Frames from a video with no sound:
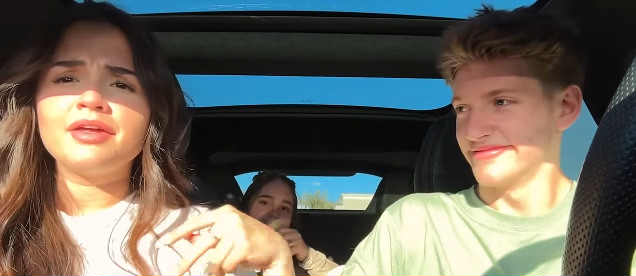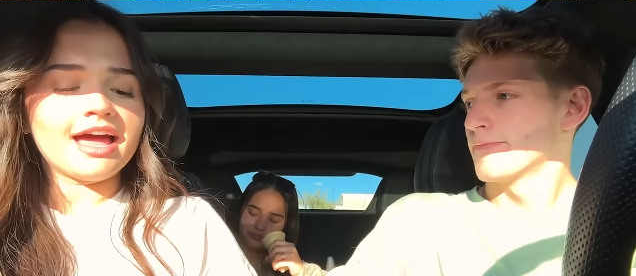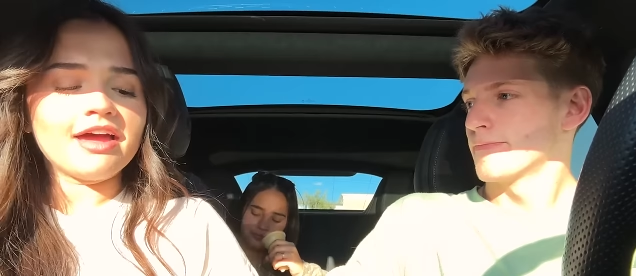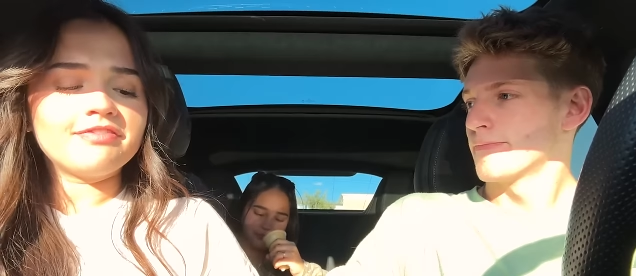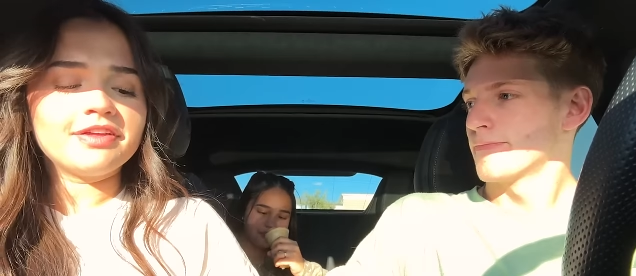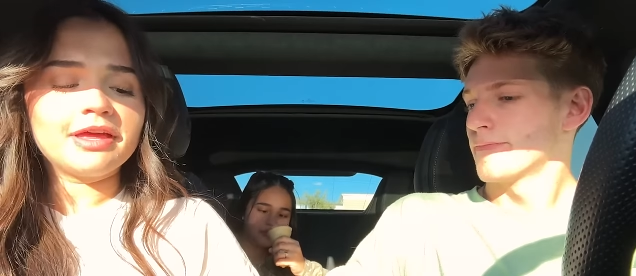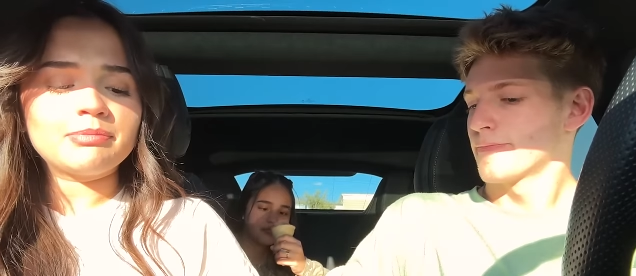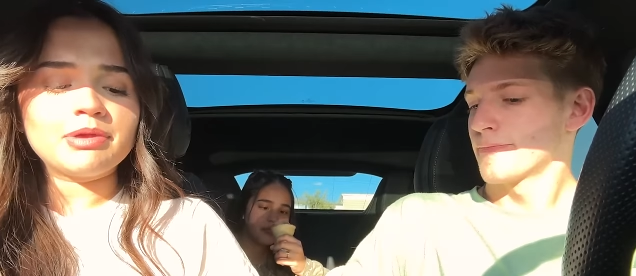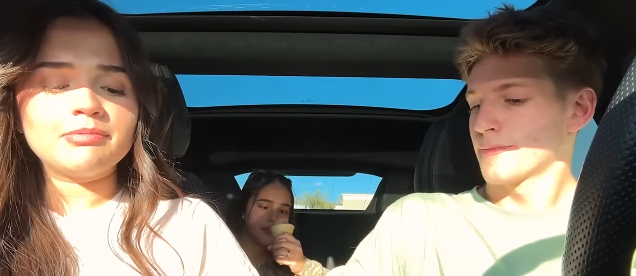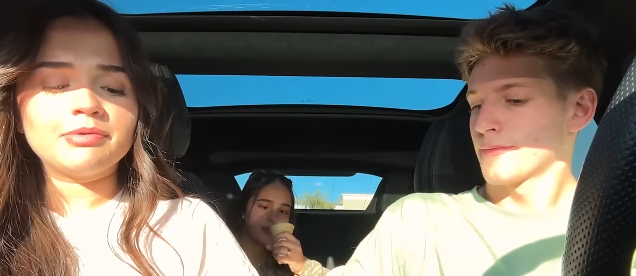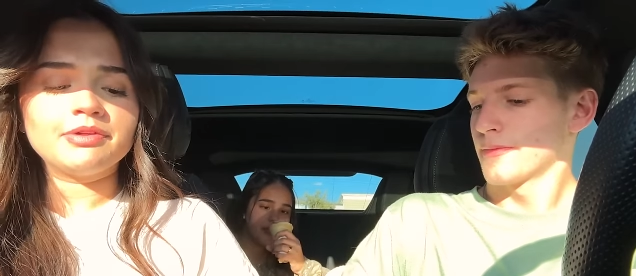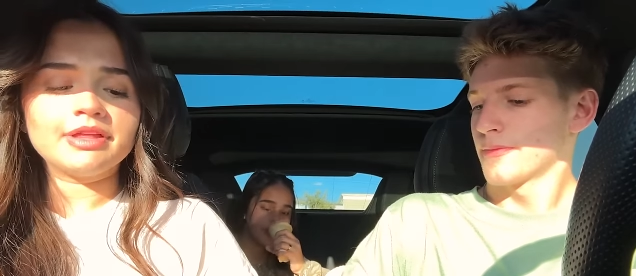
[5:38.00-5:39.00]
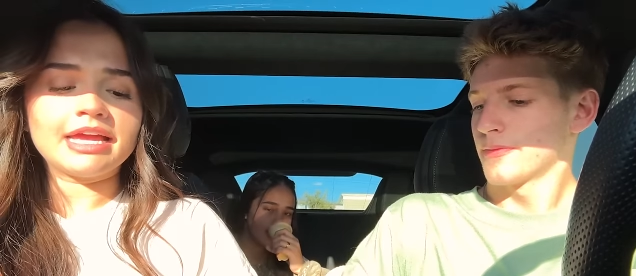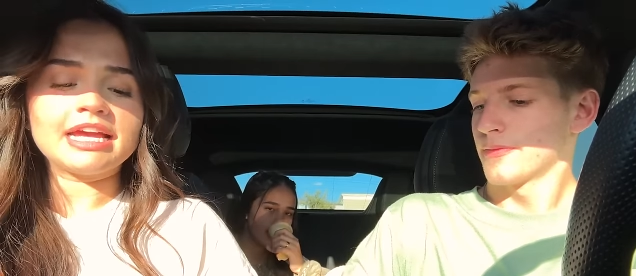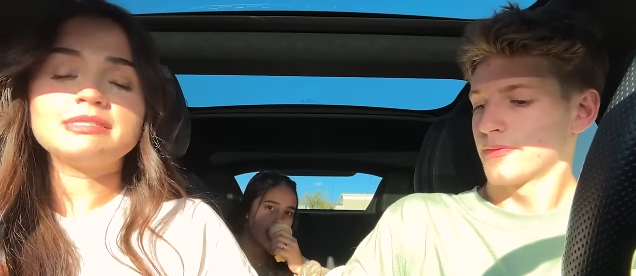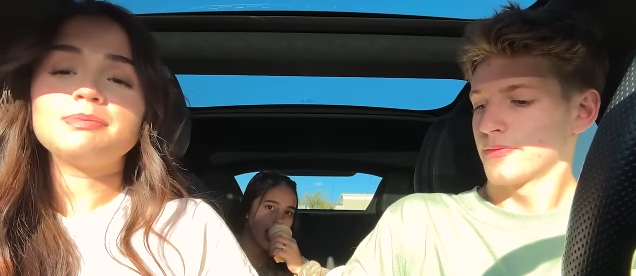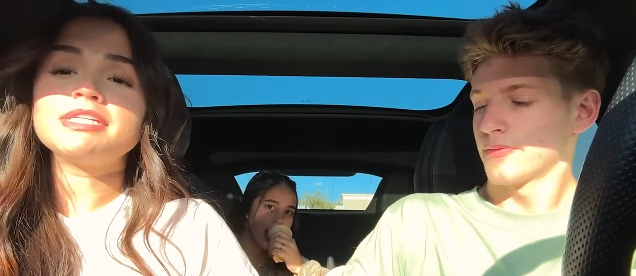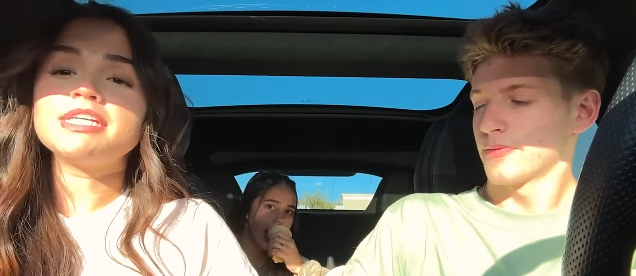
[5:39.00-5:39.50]
Speaker 1: I feel like people like,
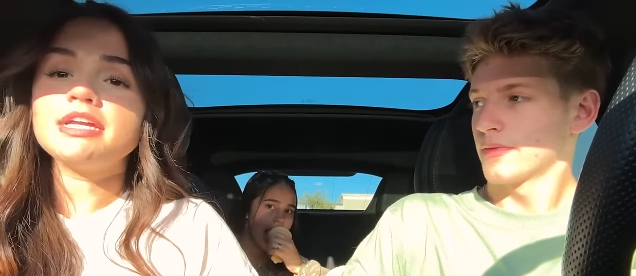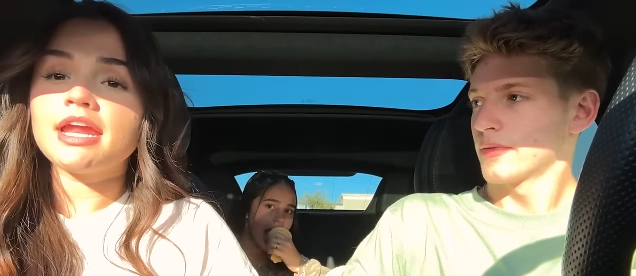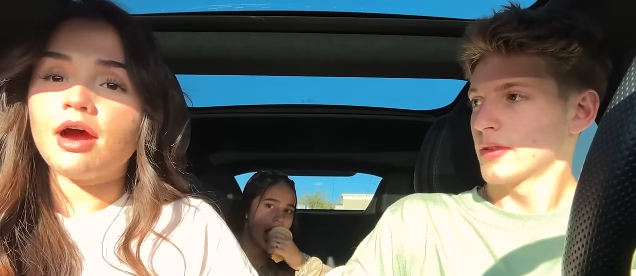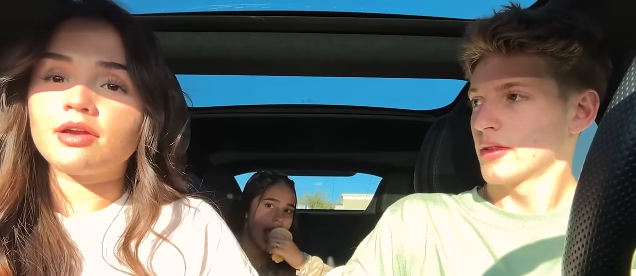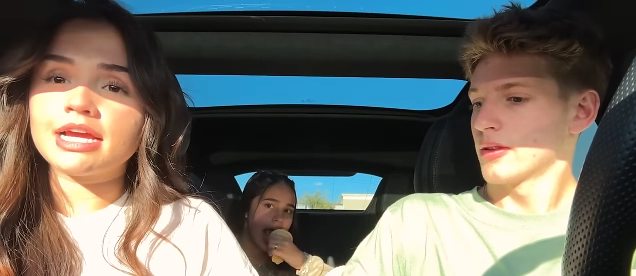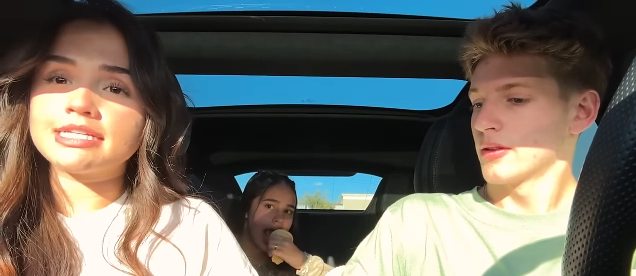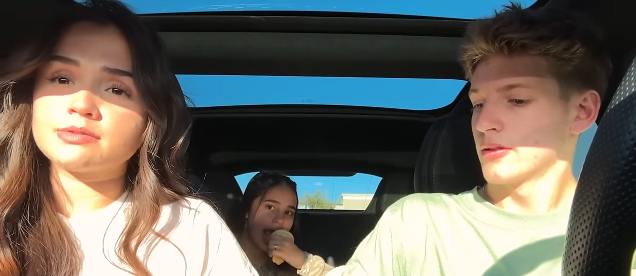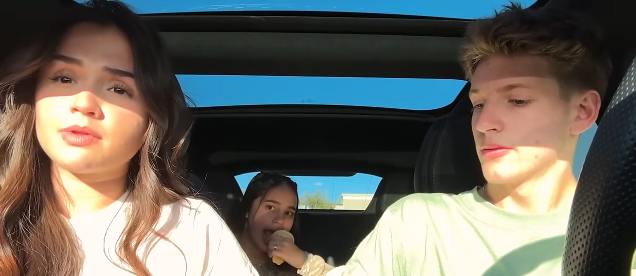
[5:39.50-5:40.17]
especially nowadays